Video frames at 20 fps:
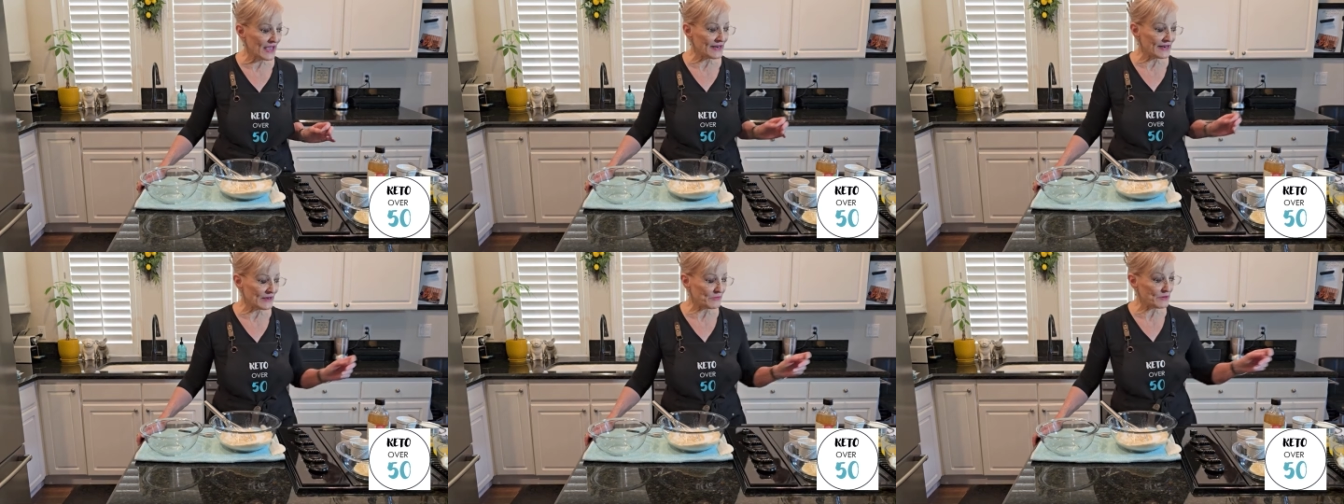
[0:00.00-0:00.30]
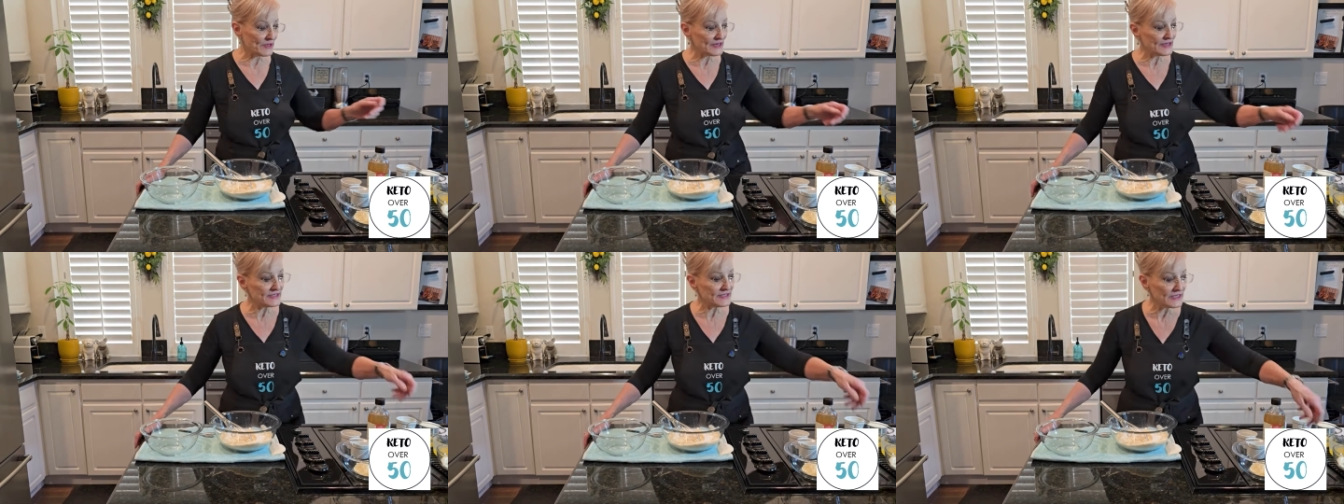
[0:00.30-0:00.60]
And I
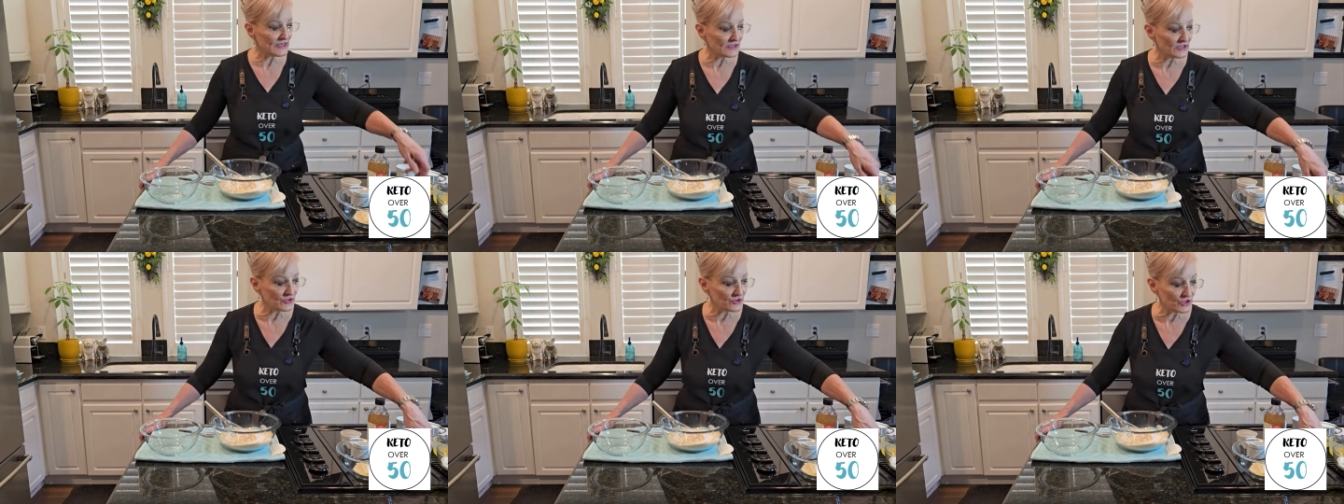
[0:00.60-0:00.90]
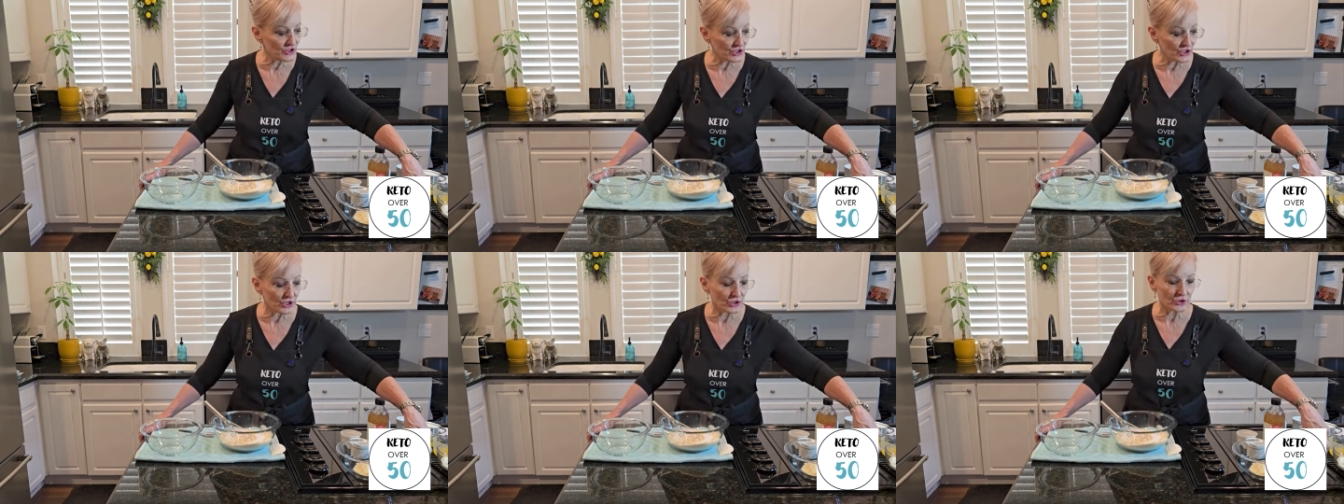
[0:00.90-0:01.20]
want to tell you
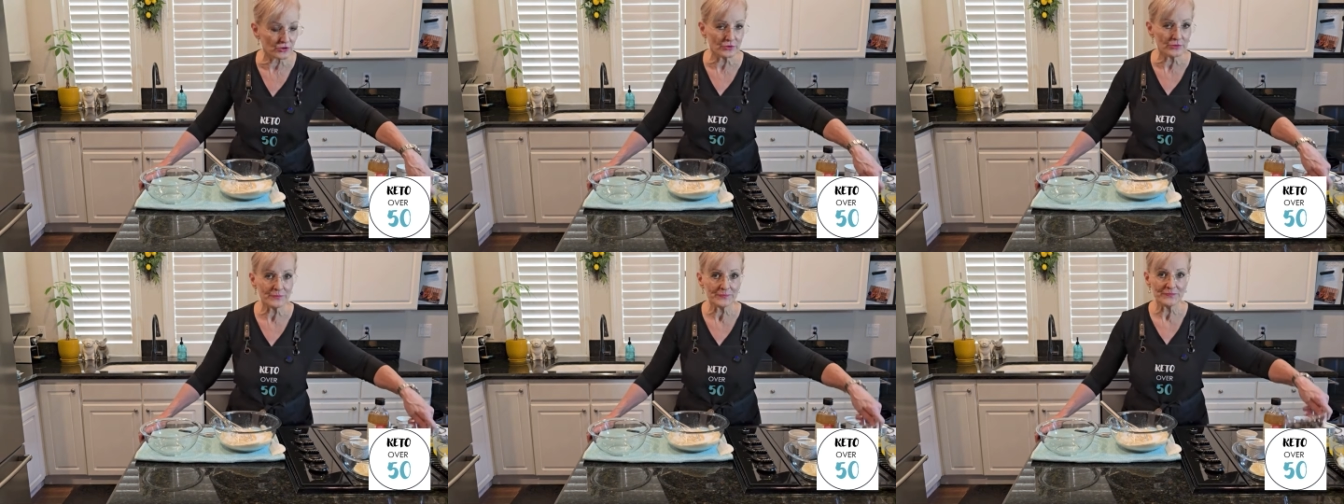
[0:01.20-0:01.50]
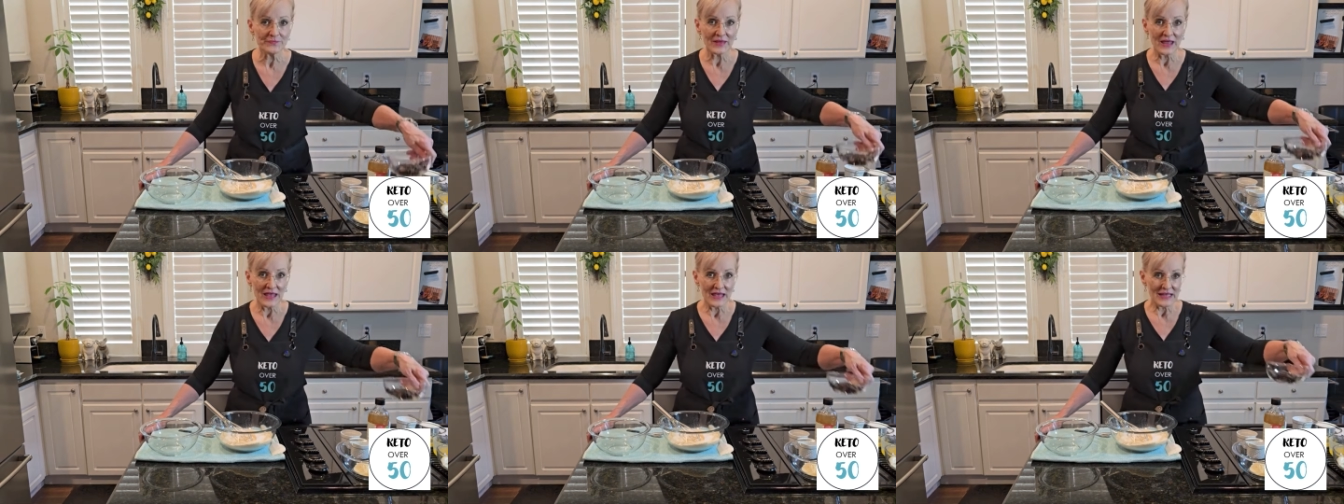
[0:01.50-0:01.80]
too,
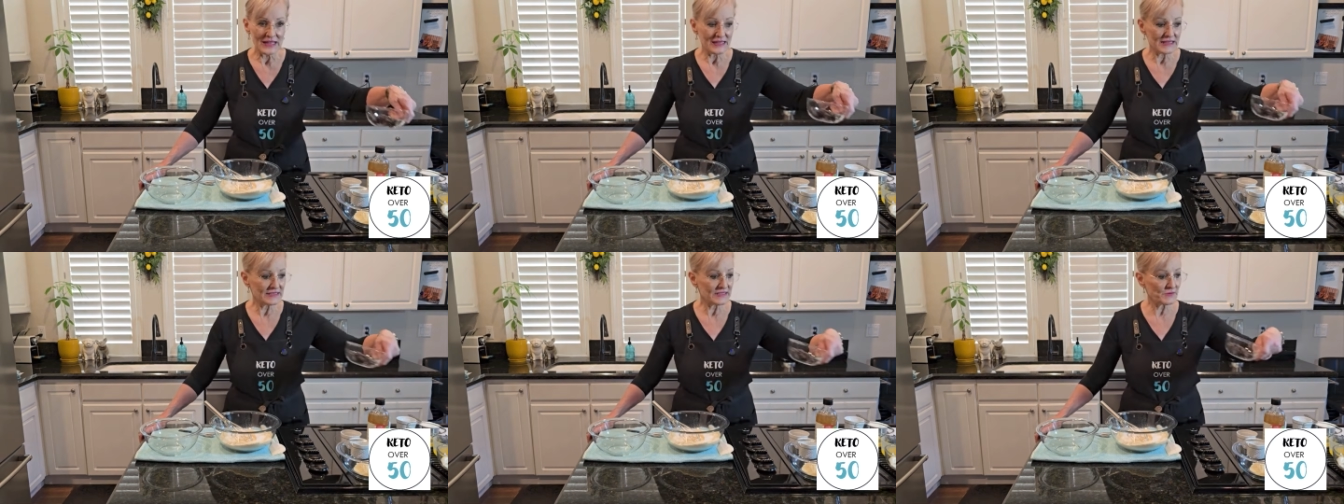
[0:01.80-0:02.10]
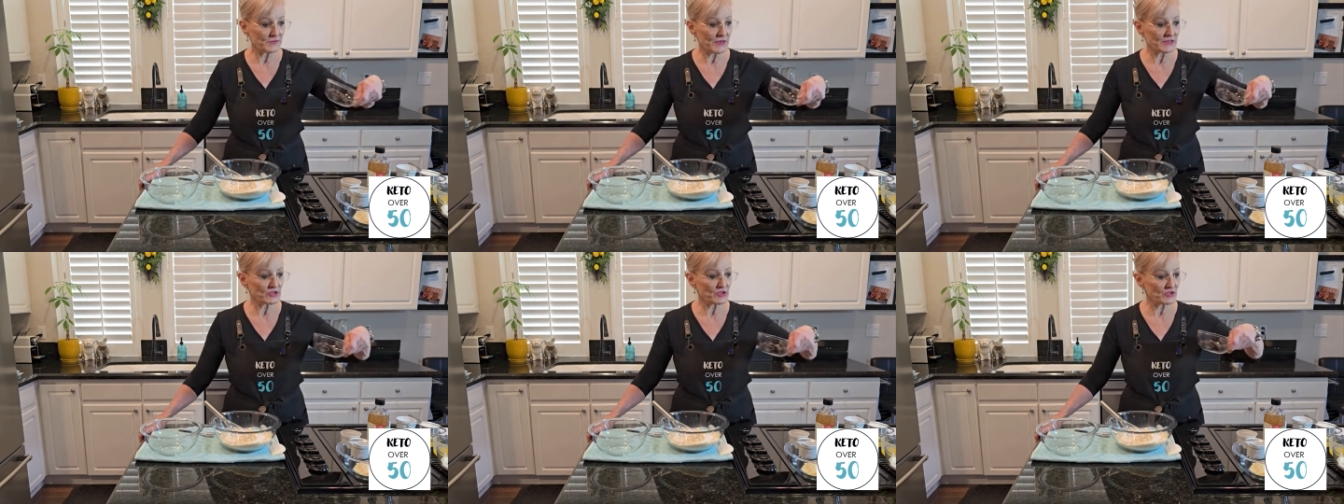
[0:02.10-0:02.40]
a
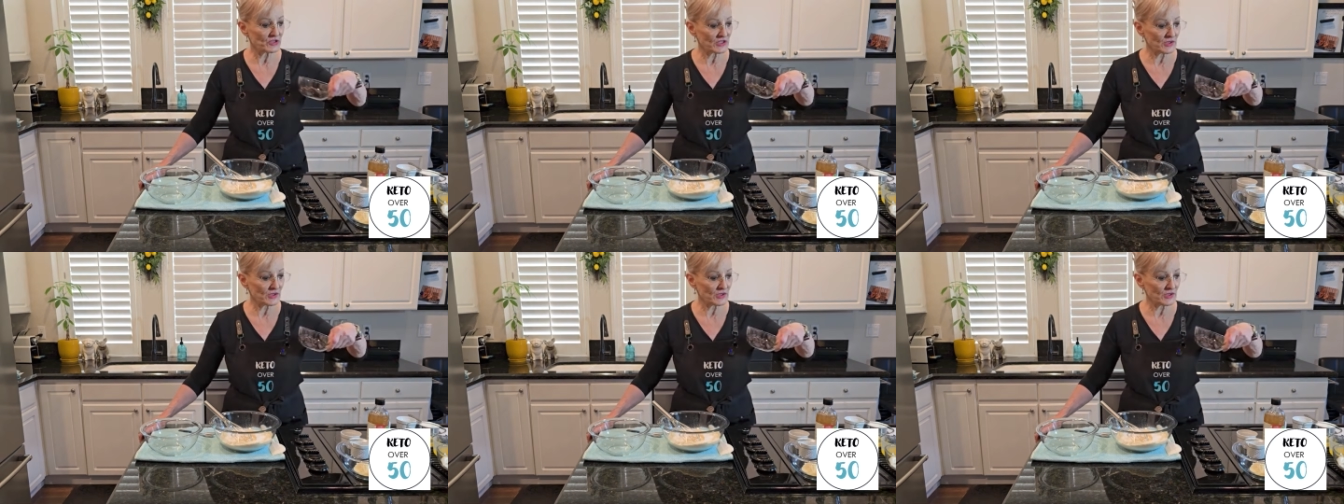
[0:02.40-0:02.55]
special